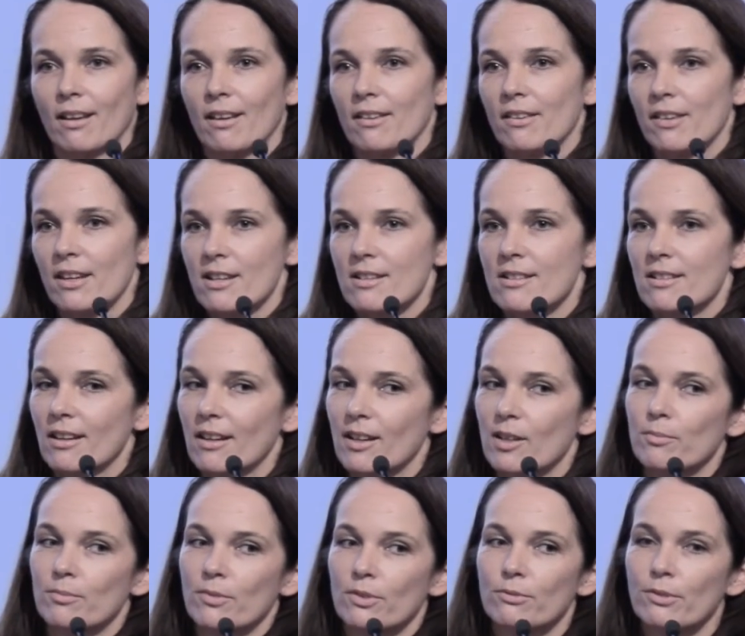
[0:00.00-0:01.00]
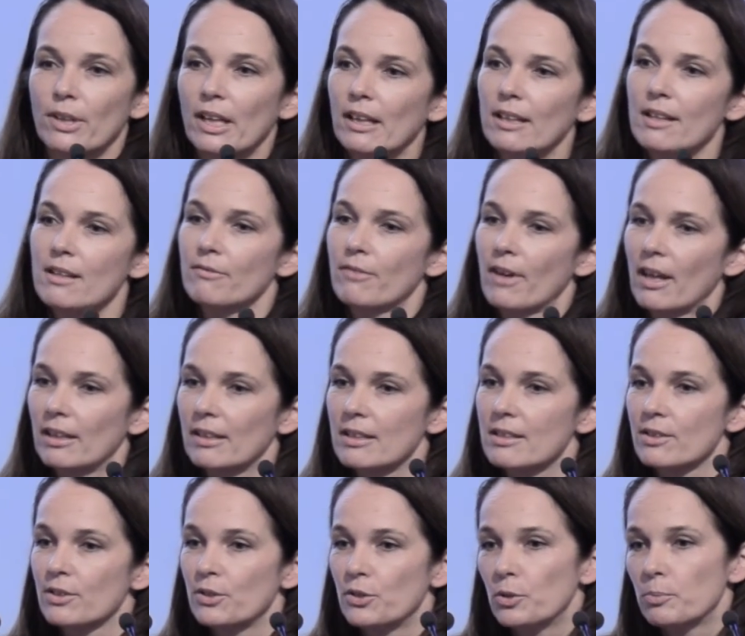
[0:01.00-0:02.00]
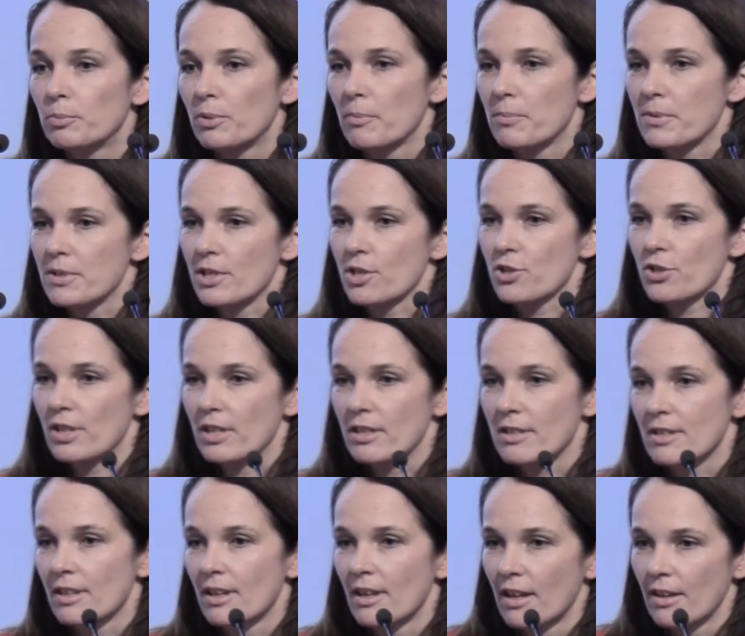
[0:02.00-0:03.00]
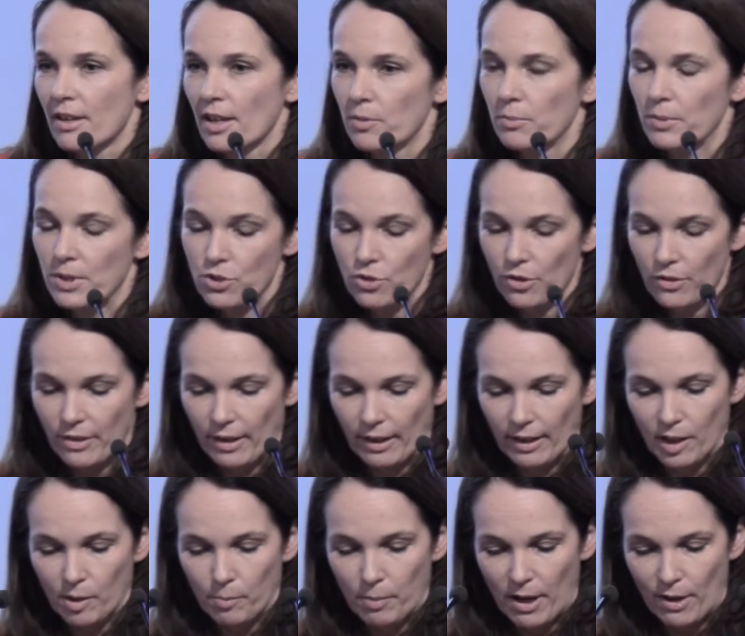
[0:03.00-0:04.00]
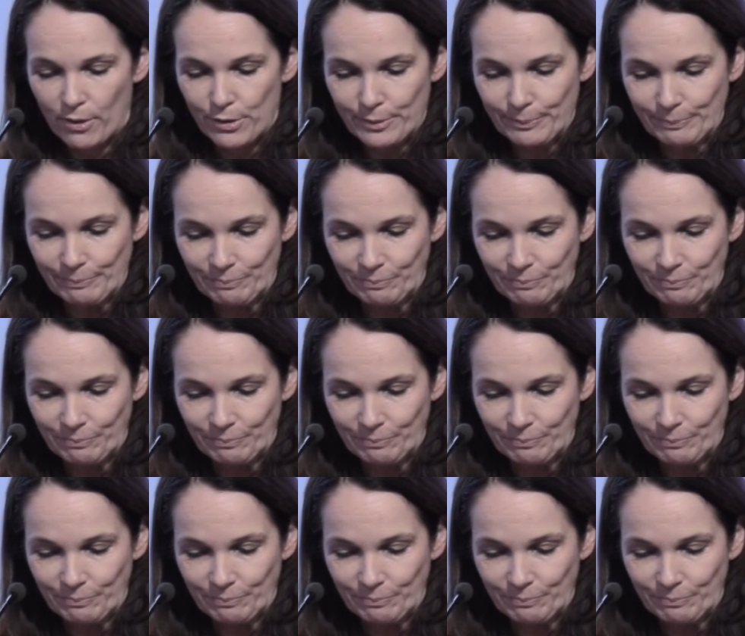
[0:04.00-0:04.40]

There's really valid new propositions that we should think about.